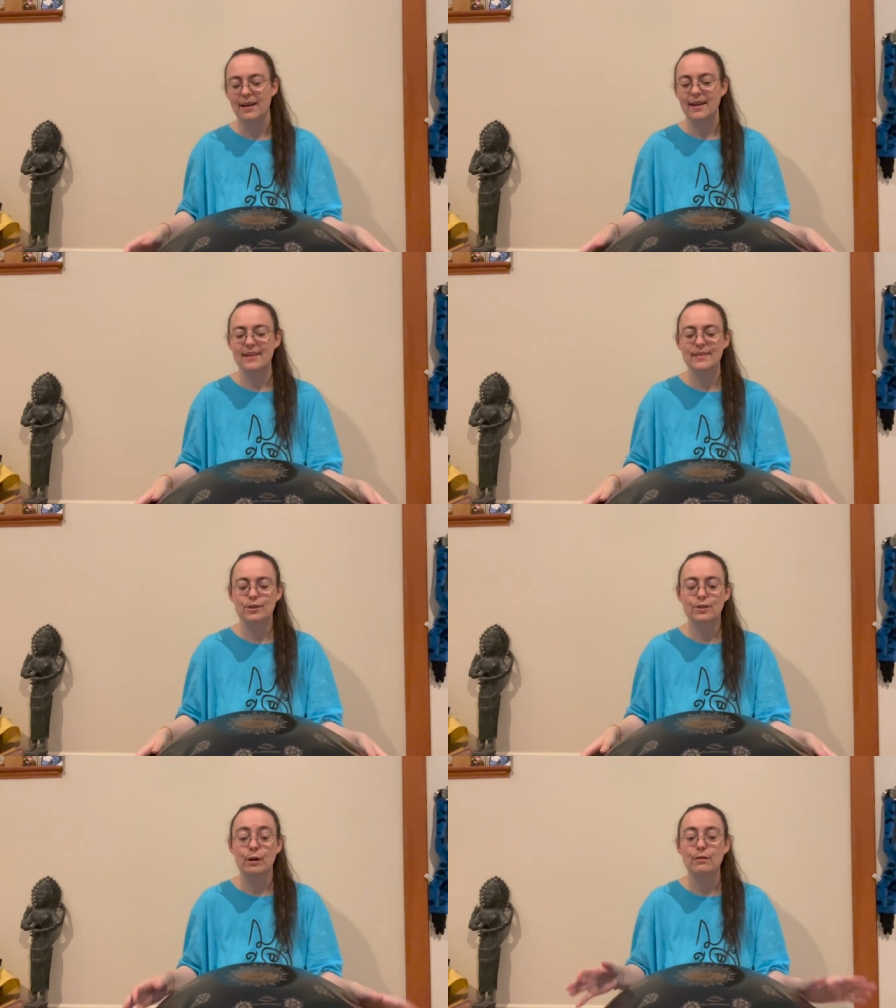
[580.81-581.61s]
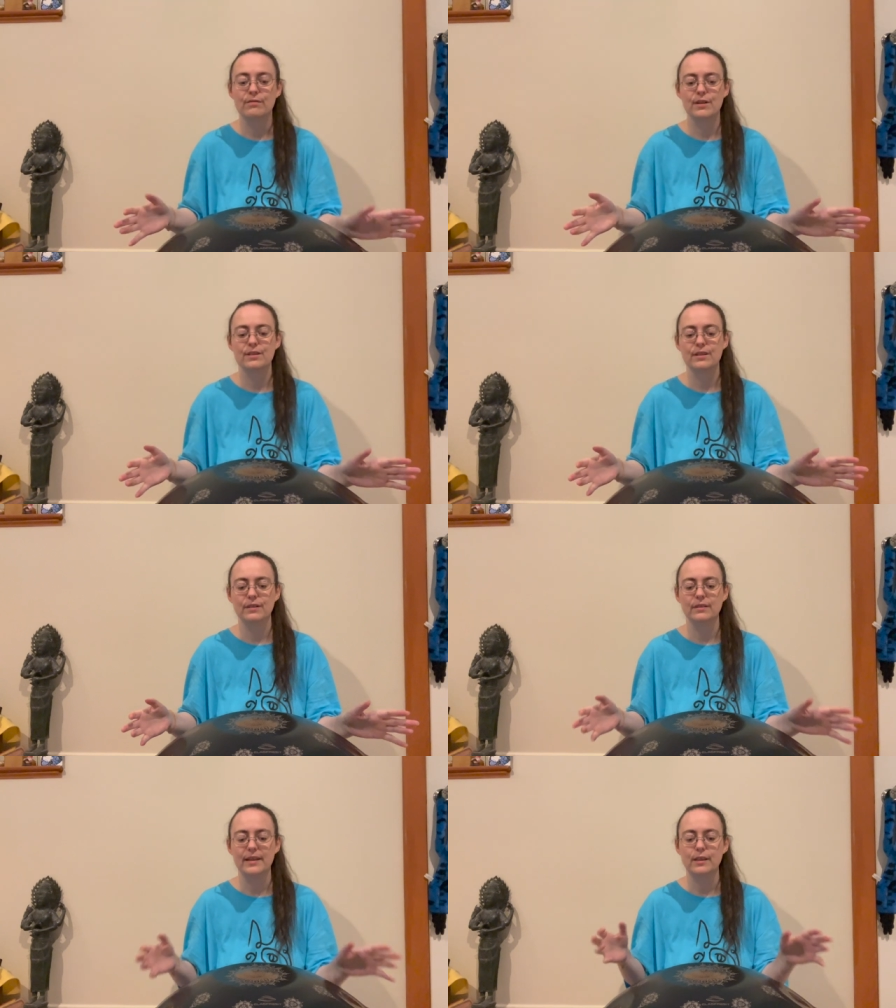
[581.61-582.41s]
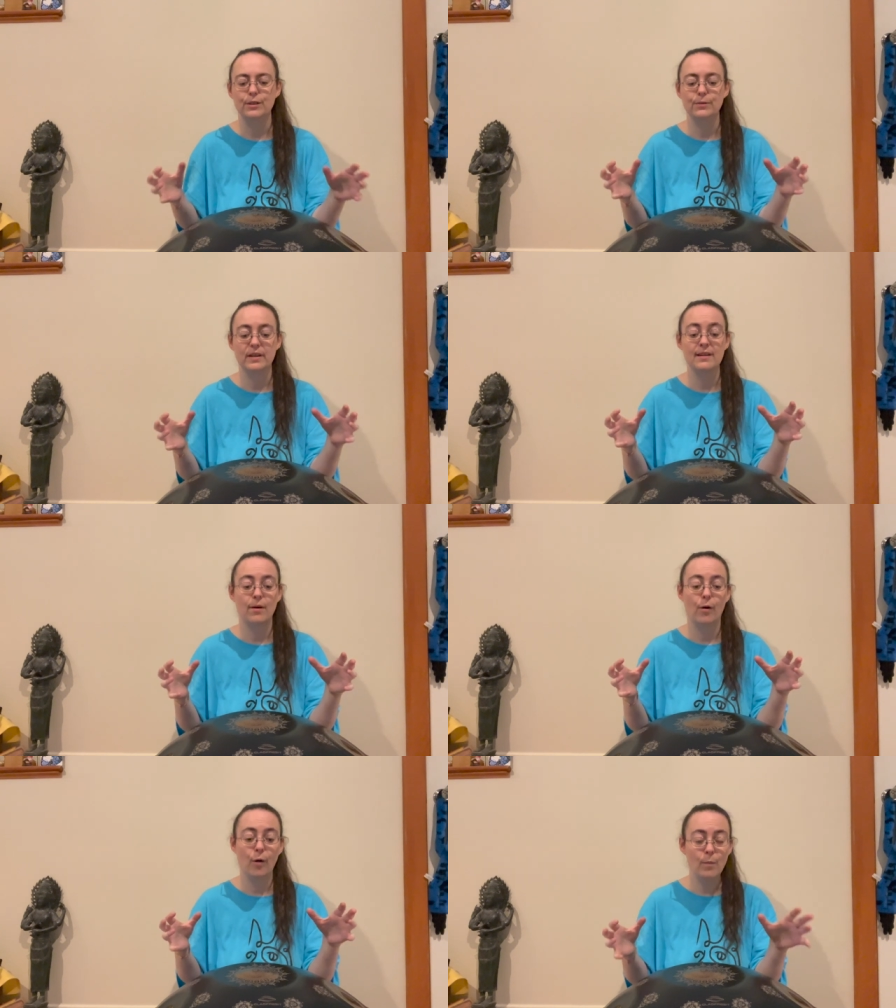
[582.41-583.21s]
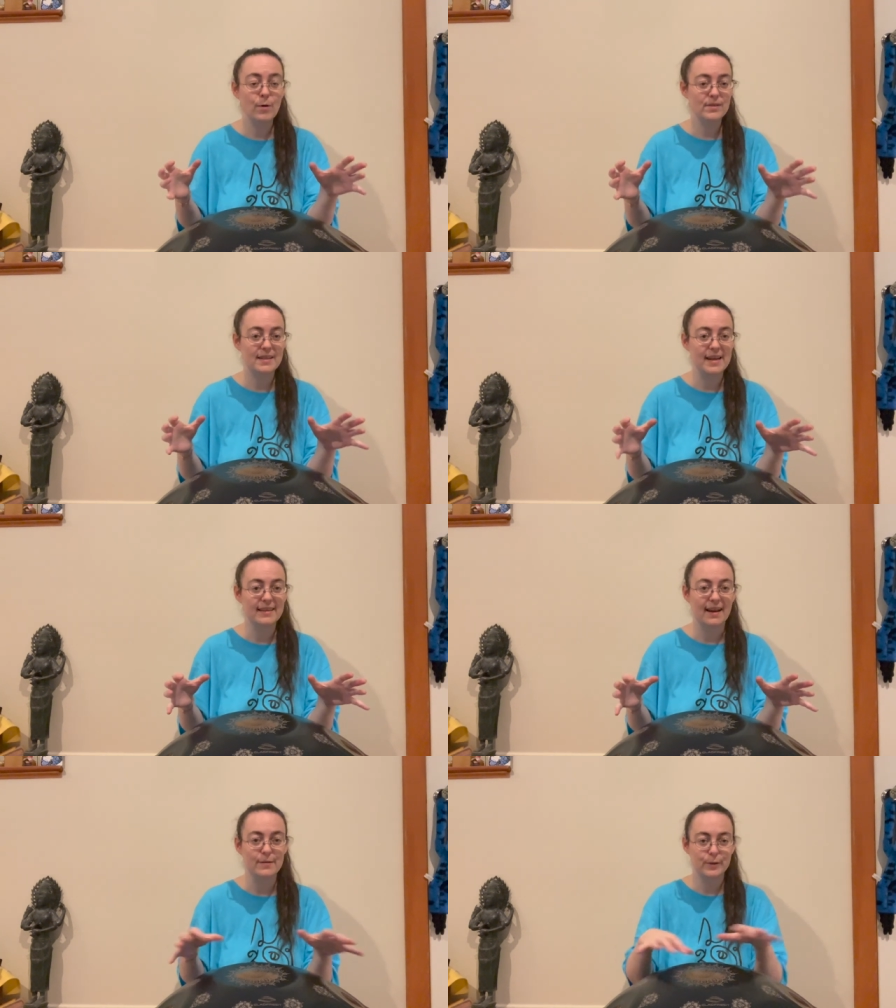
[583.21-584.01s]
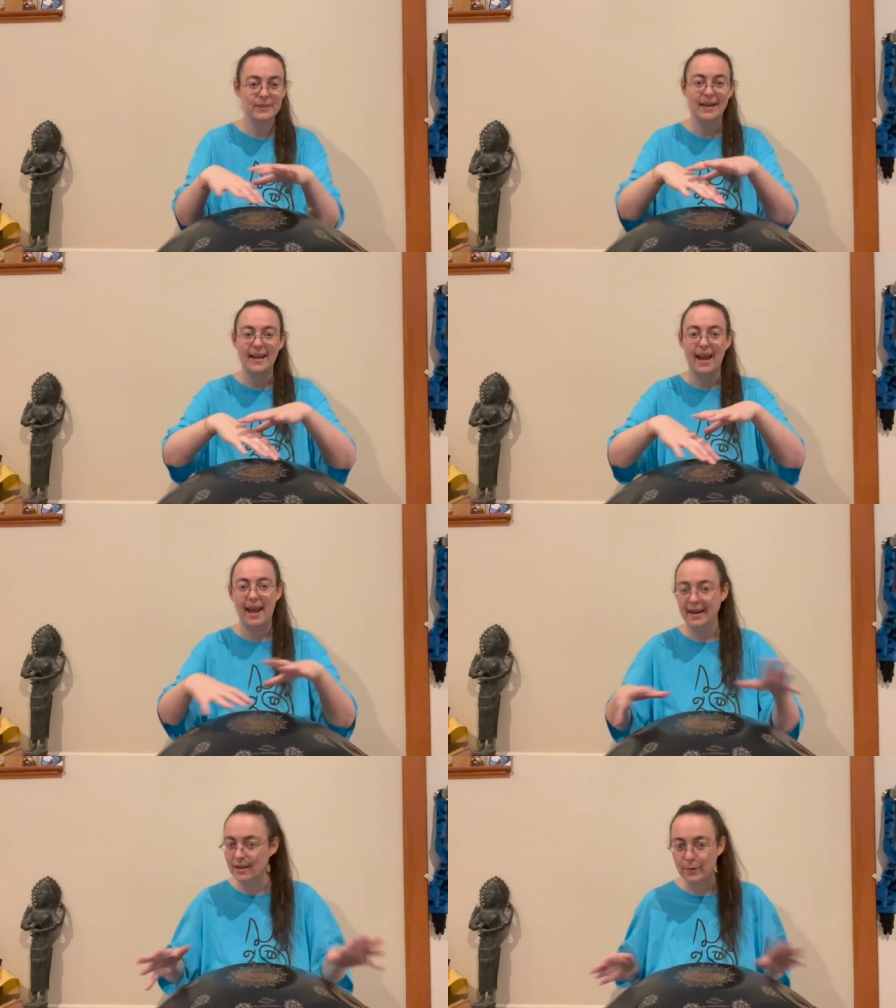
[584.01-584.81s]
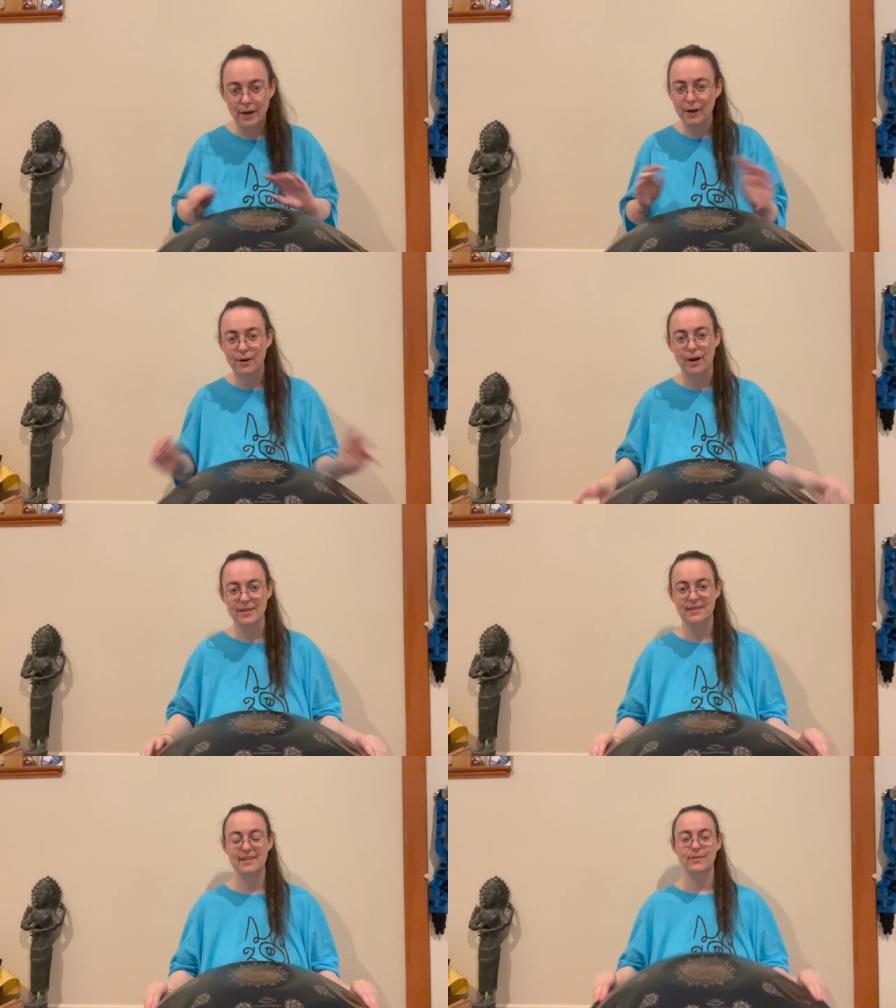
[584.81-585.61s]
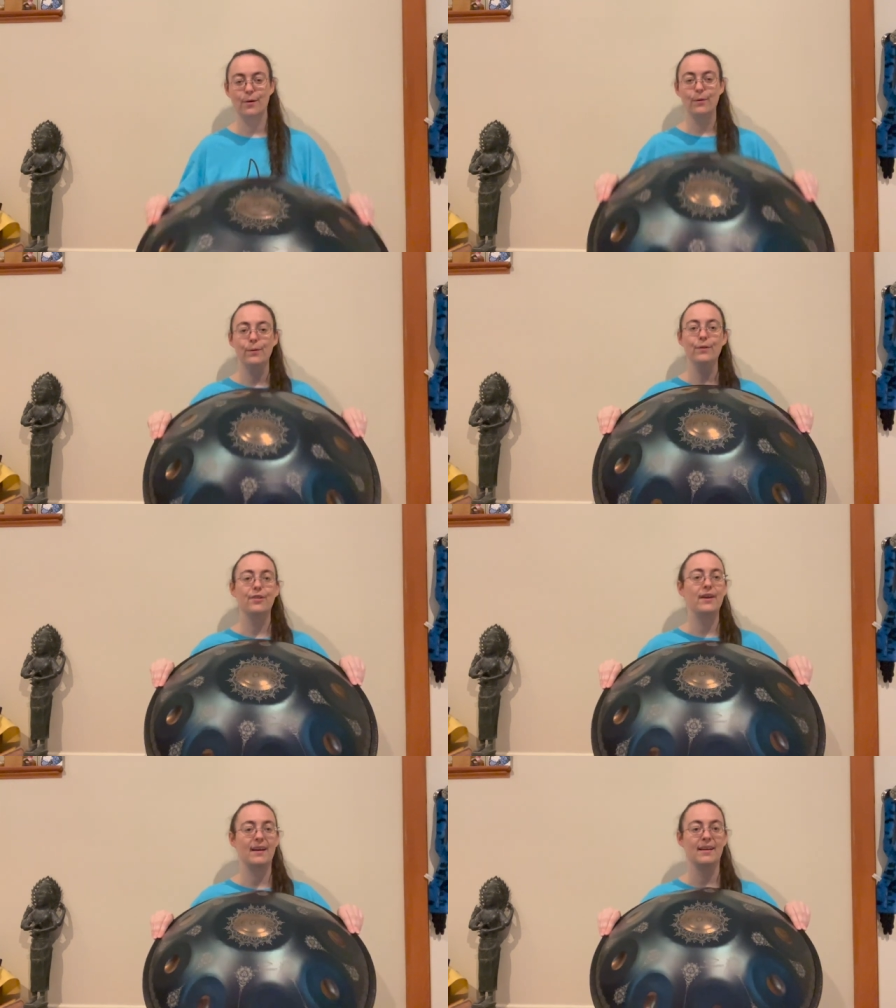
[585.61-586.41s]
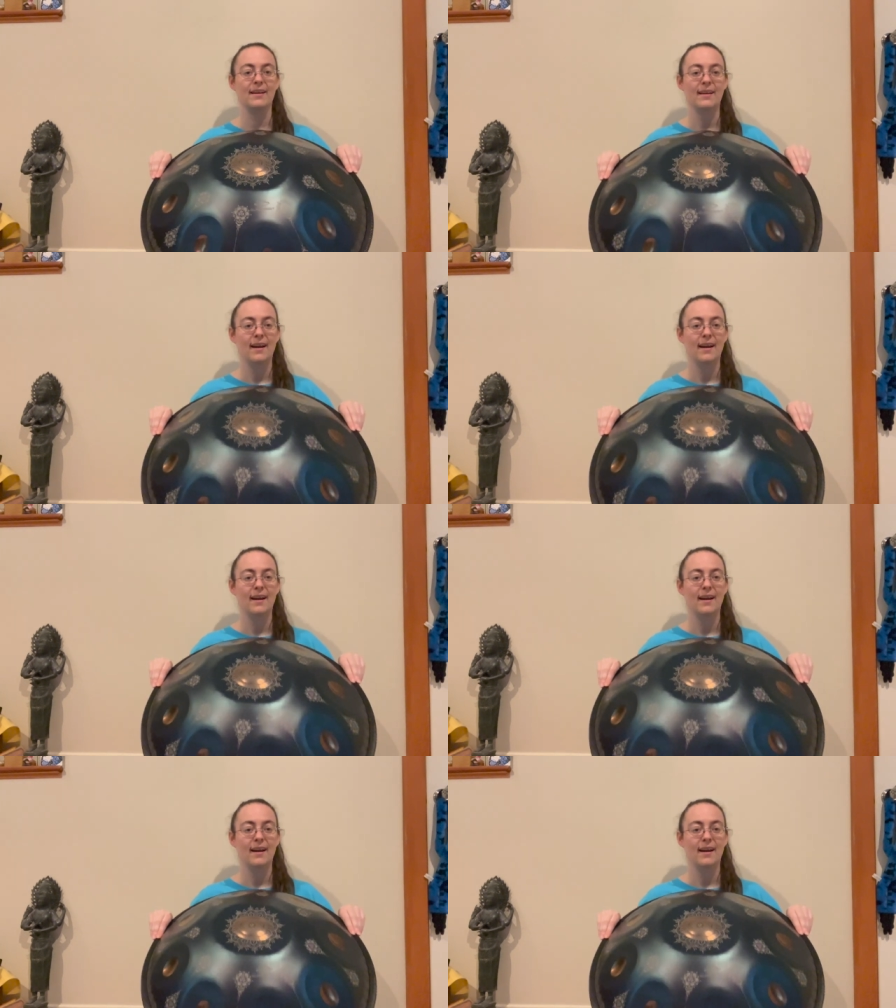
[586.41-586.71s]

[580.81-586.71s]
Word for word: is it's so versatile. Like you can almost take that and put that anywhere across this whole thing.